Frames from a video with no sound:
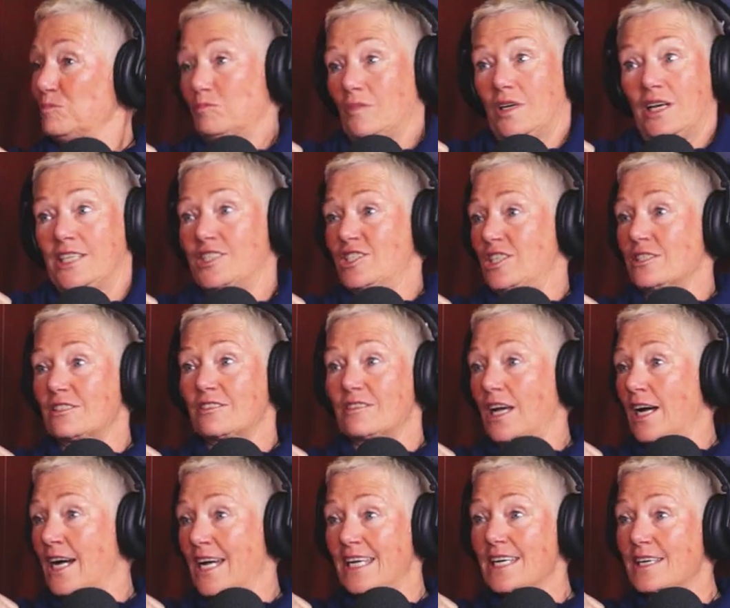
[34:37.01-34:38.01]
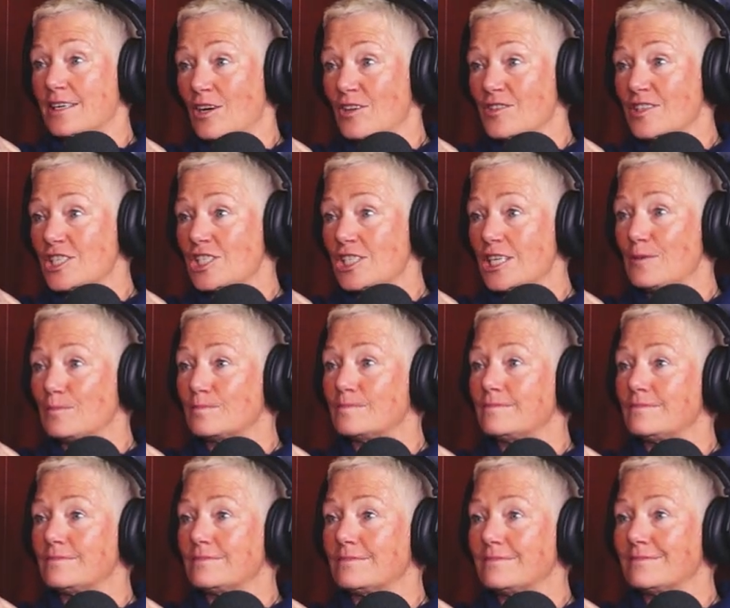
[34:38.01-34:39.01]
I just, I hid on the ship.
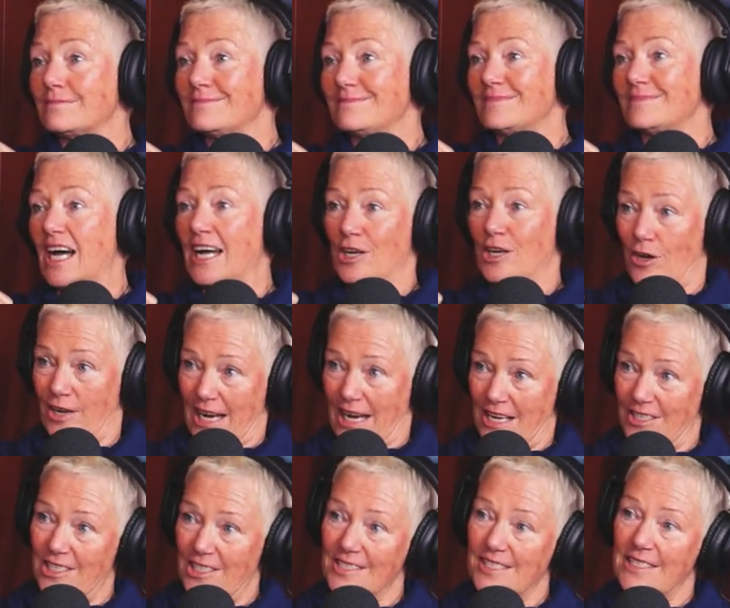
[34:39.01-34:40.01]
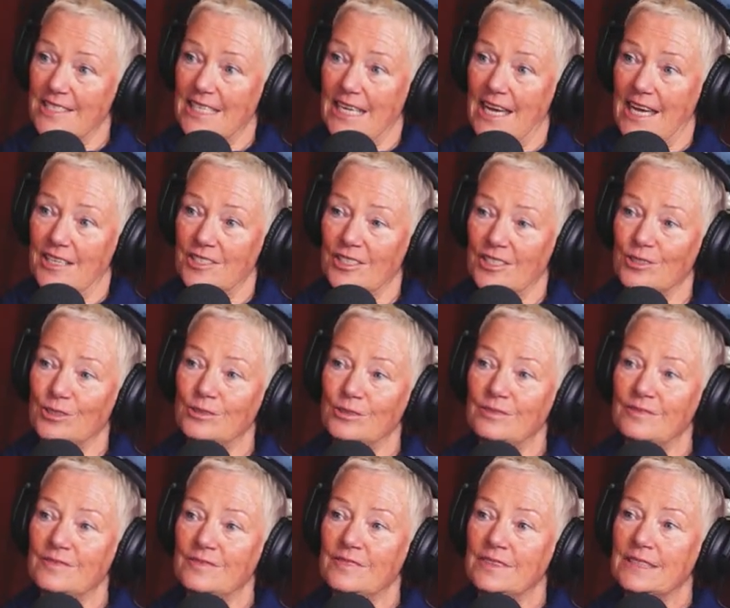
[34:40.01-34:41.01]
I got out in Seattle.
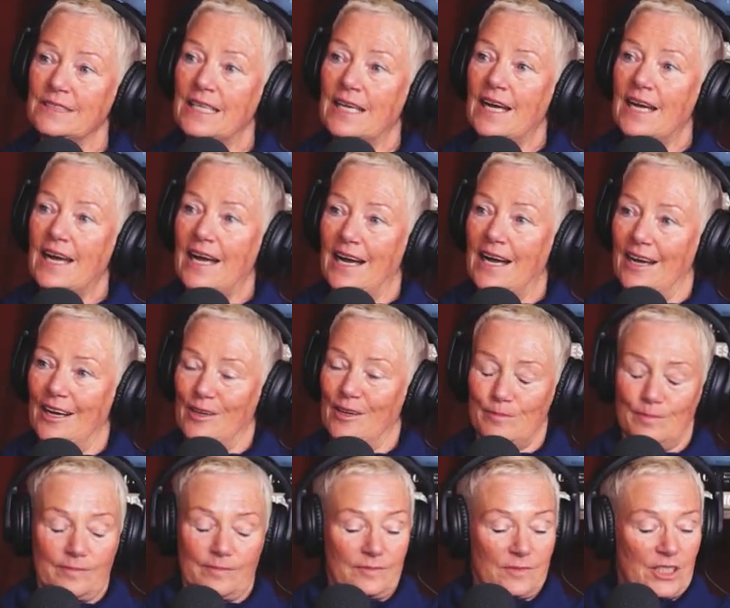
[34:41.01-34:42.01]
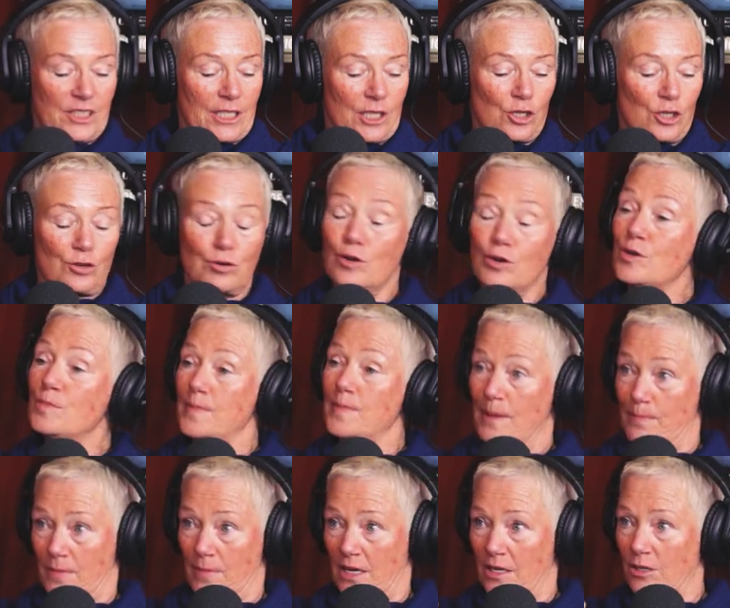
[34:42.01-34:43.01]
Yeah. Um, the crew
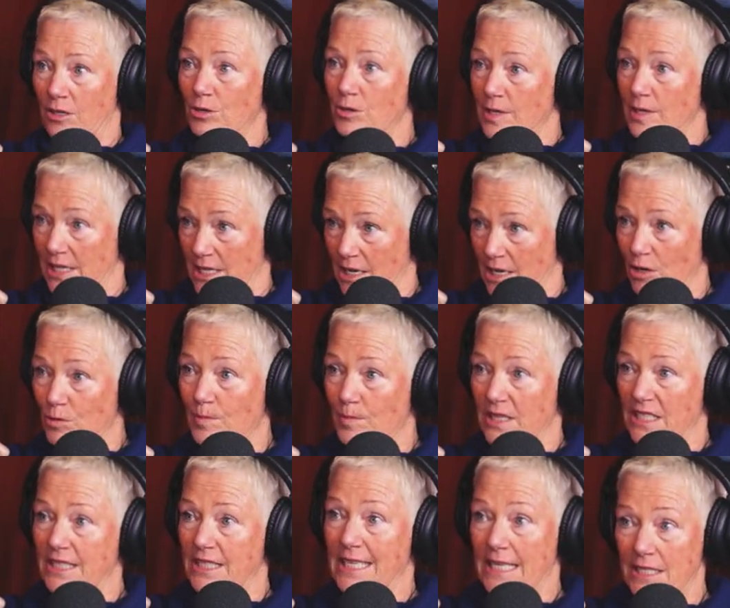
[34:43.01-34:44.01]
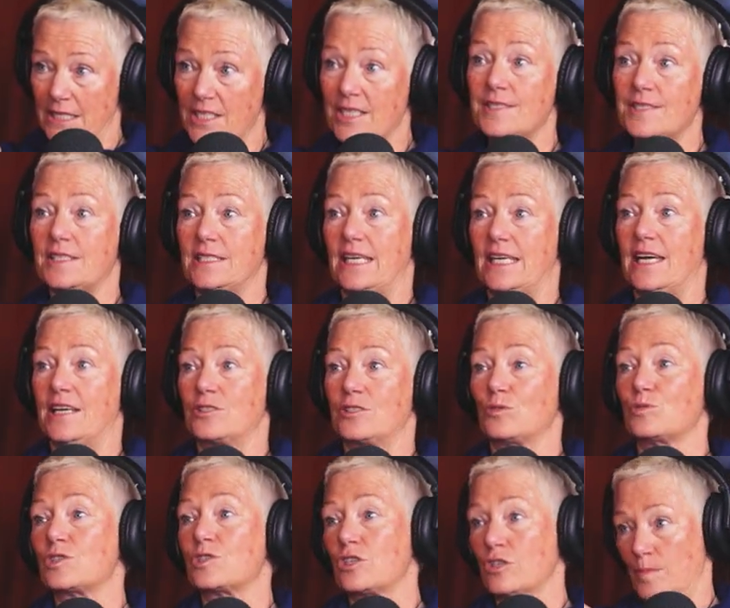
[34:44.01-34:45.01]
member who had helped me get to Seattle
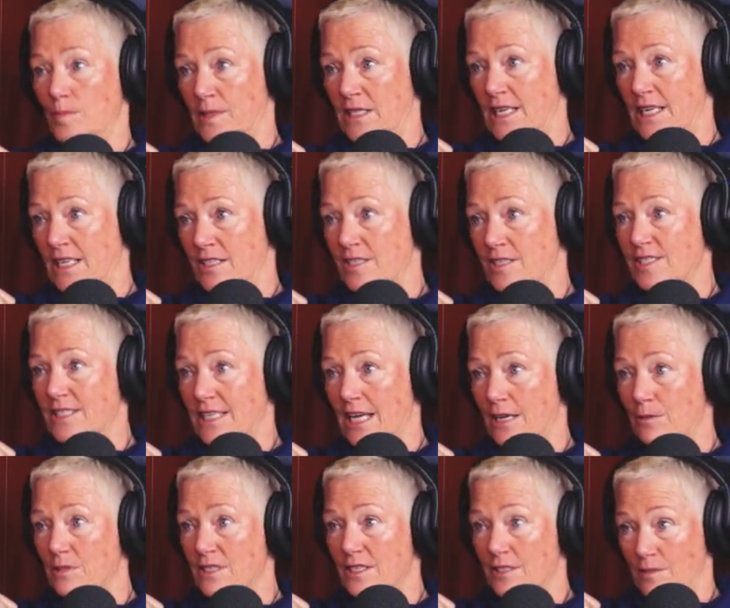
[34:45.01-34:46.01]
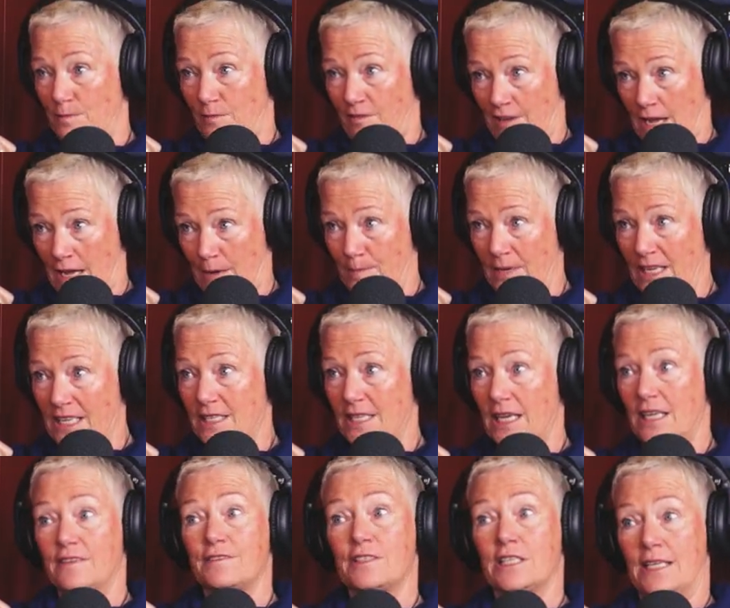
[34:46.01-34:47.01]
took me down to stay with his family. They
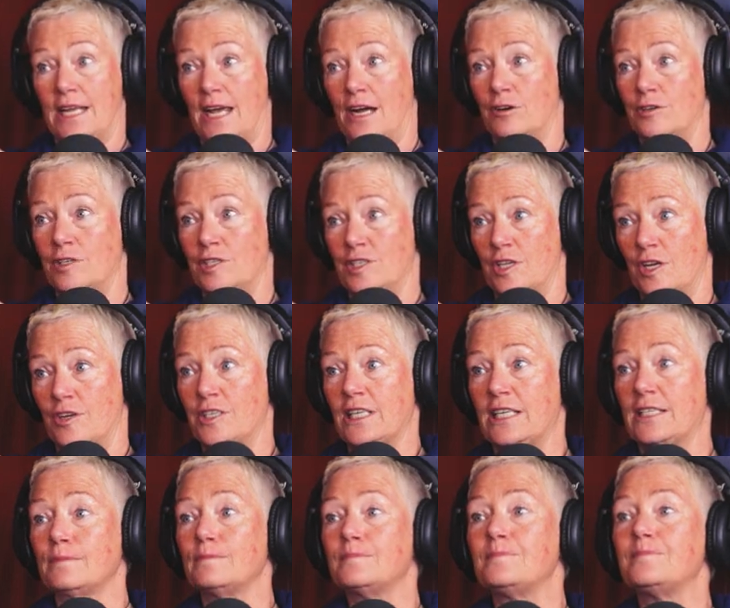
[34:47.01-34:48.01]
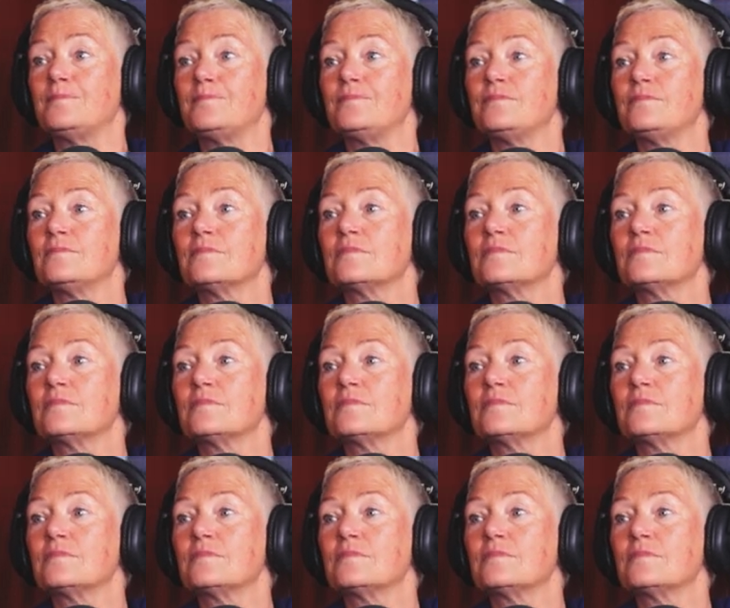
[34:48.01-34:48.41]
lived in Arizona. Yeah.